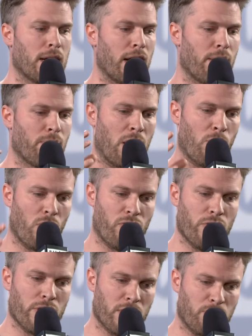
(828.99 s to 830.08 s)
I'm
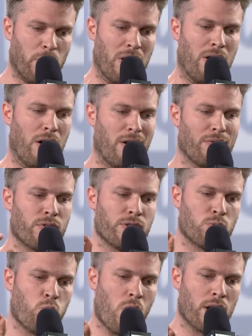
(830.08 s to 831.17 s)
offering you the part. There
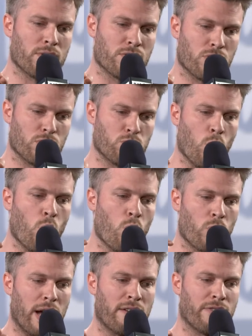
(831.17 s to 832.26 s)
is one
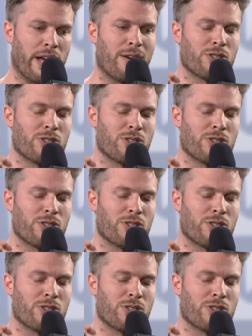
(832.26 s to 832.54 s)
small caveat,